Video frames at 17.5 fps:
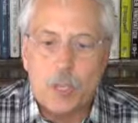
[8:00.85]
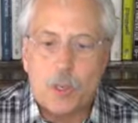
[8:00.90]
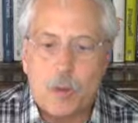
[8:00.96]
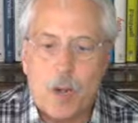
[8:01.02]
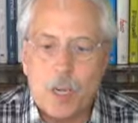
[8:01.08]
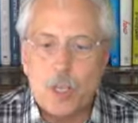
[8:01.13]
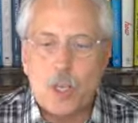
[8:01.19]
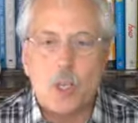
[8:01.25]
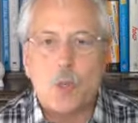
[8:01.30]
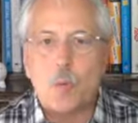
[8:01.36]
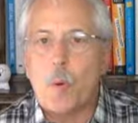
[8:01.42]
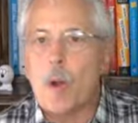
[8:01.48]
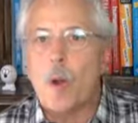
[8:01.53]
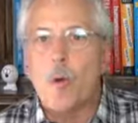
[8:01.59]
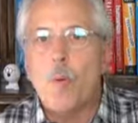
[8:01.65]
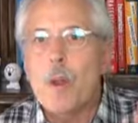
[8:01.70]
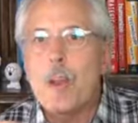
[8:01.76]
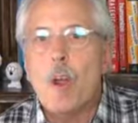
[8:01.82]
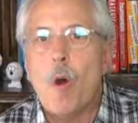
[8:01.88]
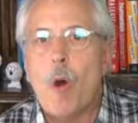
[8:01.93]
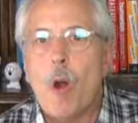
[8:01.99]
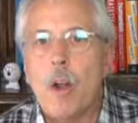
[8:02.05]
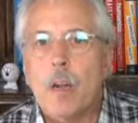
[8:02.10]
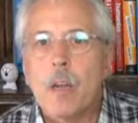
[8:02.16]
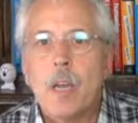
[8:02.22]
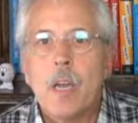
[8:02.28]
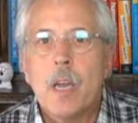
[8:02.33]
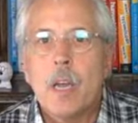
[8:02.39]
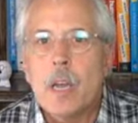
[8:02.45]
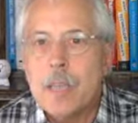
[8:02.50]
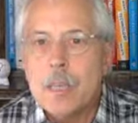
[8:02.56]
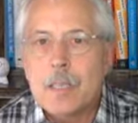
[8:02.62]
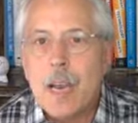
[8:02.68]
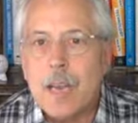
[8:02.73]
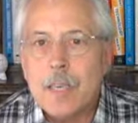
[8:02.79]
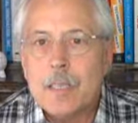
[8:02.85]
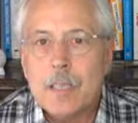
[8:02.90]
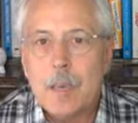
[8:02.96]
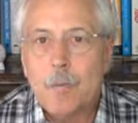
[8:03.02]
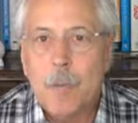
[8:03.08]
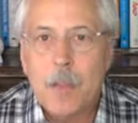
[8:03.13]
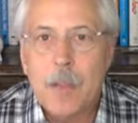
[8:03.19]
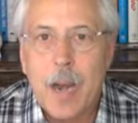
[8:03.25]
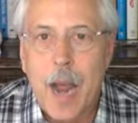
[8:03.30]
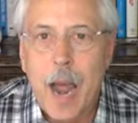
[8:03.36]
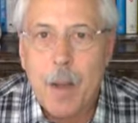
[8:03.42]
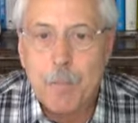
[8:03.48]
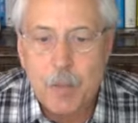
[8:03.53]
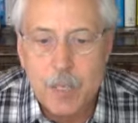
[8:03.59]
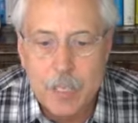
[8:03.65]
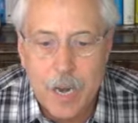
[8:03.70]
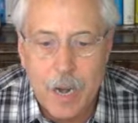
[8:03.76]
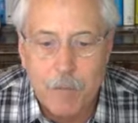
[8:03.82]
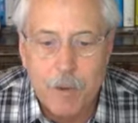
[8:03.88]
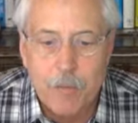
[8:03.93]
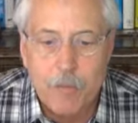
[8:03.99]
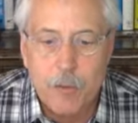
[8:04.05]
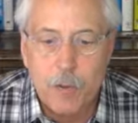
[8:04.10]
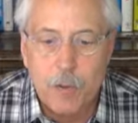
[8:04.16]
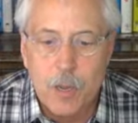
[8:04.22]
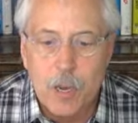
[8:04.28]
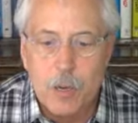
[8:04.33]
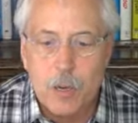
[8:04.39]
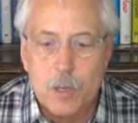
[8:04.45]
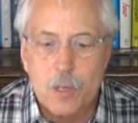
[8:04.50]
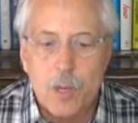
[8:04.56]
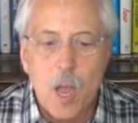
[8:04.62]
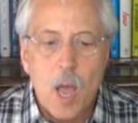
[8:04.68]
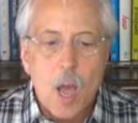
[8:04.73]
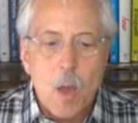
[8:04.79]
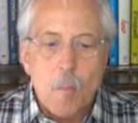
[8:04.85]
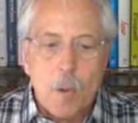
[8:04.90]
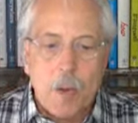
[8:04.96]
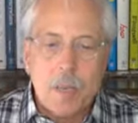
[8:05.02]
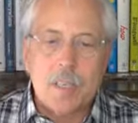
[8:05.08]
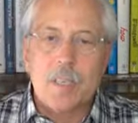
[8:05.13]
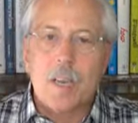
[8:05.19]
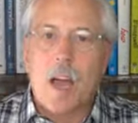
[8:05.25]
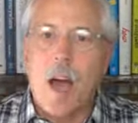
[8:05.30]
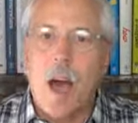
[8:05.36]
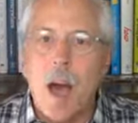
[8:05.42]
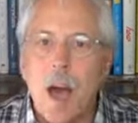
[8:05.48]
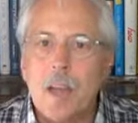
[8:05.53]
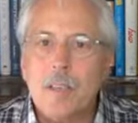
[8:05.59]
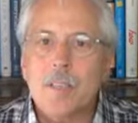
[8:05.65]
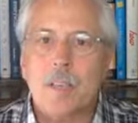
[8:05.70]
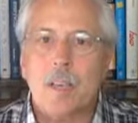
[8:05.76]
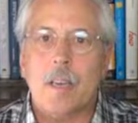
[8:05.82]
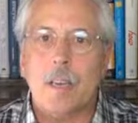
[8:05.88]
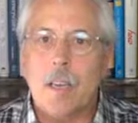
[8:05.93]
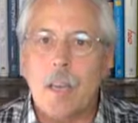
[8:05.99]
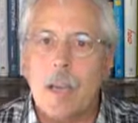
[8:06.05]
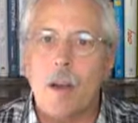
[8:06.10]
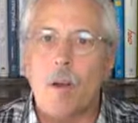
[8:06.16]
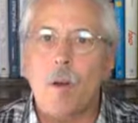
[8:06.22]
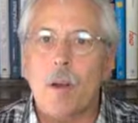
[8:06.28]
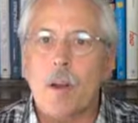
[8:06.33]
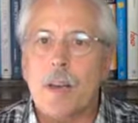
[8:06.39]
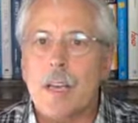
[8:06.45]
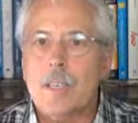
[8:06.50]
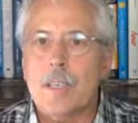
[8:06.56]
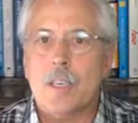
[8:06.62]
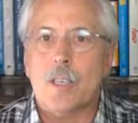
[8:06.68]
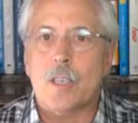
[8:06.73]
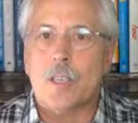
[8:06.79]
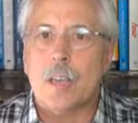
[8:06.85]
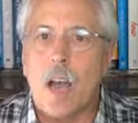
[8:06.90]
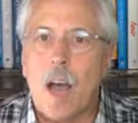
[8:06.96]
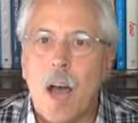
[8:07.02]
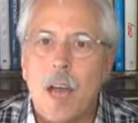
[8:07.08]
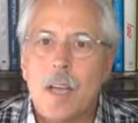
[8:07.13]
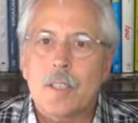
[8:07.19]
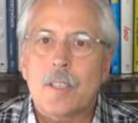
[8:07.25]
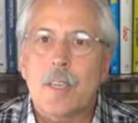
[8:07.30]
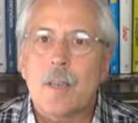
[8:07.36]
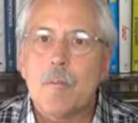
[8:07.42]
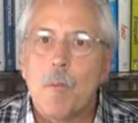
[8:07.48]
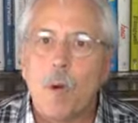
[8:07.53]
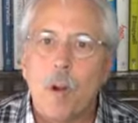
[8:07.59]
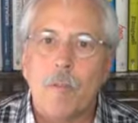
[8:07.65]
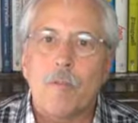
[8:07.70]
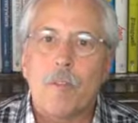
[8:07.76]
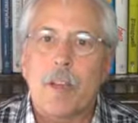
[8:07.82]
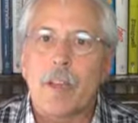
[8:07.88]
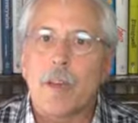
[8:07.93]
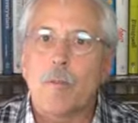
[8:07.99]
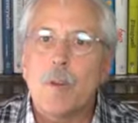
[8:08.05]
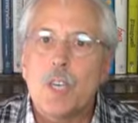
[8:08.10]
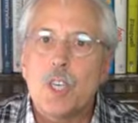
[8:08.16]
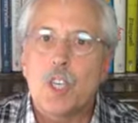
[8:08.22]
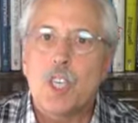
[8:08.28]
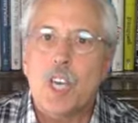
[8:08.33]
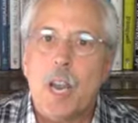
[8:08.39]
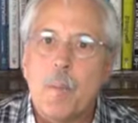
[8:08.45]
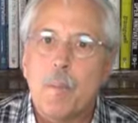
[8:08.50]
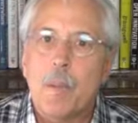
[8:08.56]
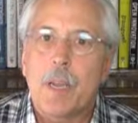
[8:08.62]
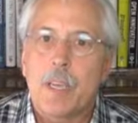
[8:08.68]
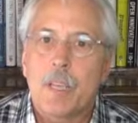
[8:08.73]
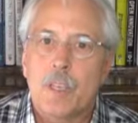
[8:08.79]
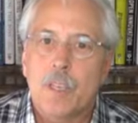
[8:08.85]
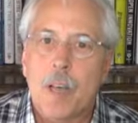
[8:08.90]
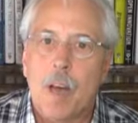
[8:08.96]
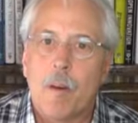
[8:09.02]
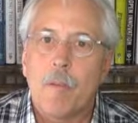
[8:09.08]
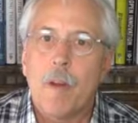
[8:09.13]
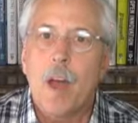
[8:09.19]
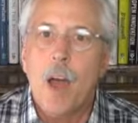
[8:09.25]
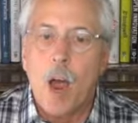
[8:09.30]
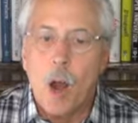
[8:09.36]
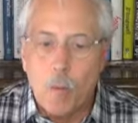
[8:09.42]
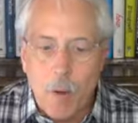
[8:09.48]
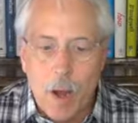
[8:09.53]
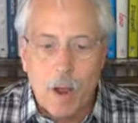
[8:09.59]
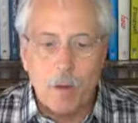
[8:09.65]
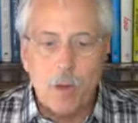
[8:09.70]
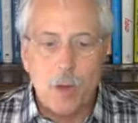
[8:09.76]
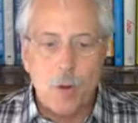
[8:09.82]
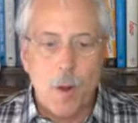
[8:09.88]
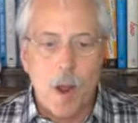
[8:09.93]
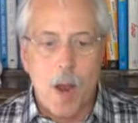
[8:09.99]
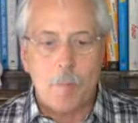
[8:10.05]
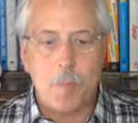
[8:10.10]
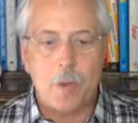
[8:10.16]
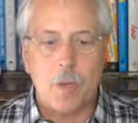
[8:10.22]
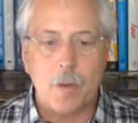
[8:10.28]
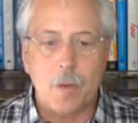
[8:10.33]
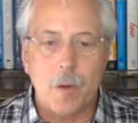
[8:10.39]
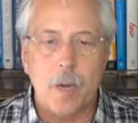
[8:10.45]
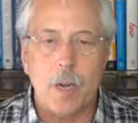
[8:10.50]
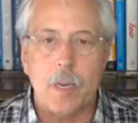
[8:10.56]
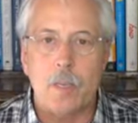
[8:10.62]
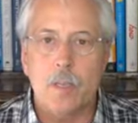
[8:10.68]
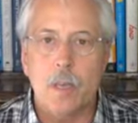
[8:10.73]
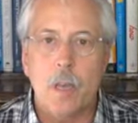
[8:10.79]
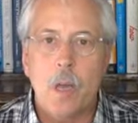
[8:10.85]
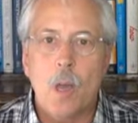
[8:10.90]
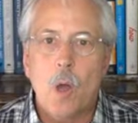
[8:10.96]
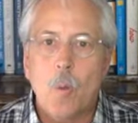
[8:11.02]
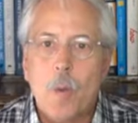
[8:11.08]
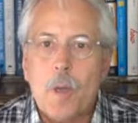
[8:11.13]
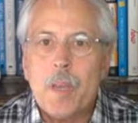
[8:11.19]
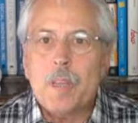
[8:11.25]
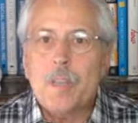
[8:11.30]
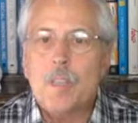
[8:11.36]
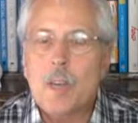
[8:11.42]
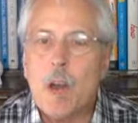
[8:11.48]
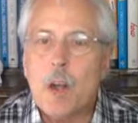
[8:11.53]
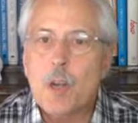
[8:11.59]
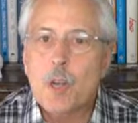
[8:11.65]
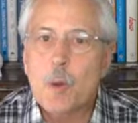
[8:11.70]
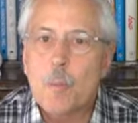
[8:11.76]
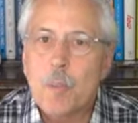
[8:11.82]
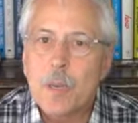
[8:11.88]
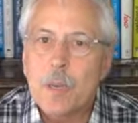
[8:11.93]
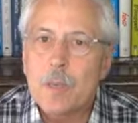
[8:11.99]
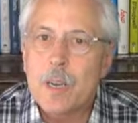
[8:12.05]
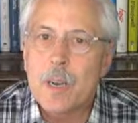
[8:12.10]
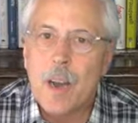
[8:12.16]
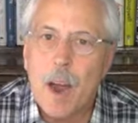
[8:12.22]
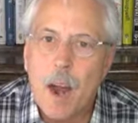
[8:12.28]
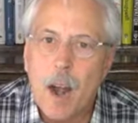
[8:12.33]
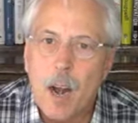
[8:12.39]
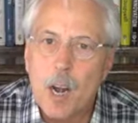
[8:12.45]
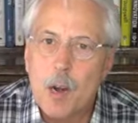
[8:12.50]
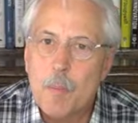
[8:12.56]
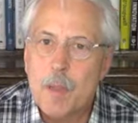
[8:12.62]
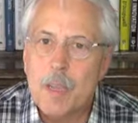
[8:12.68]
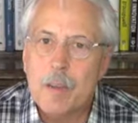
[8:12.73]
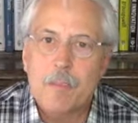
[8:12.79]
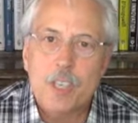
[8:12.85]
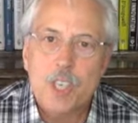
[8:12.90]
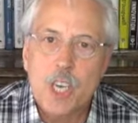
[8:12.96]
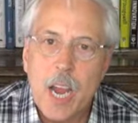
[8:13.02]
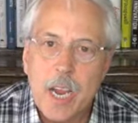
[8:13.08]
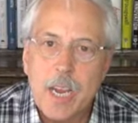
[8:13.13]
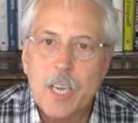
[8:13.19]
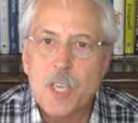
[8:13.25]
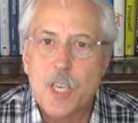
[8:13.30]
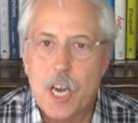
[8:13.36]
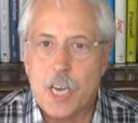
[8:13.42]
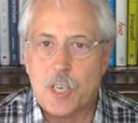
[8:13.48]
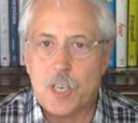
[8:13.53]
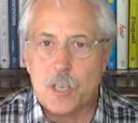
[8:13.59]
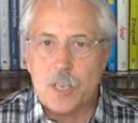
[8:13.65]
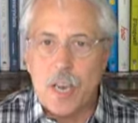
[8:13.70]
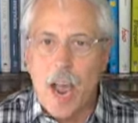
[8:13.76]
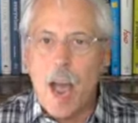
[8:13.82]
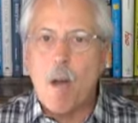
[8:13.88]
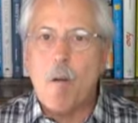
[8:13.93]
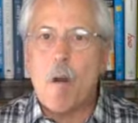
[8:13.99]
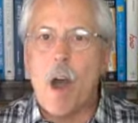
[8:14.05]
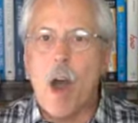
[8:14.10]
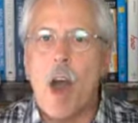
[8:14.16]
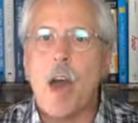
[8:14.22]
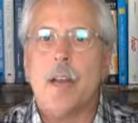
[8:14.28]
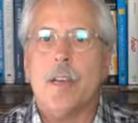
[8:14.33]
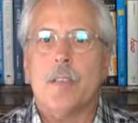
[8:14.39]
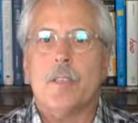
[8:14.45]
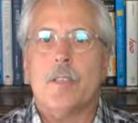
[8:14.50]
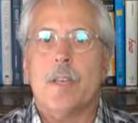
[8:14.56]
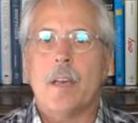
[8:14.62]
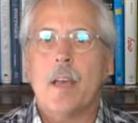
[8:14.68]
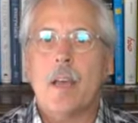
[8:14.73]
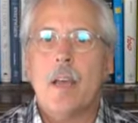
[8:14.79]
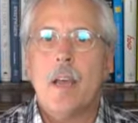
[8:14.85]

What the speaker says: structures, where a reorg is not something that happens every few years, but is constantly, an organization is constantly morphing and reshaping itself around new opportunities. We can start to build an army of change agents. How odd is it?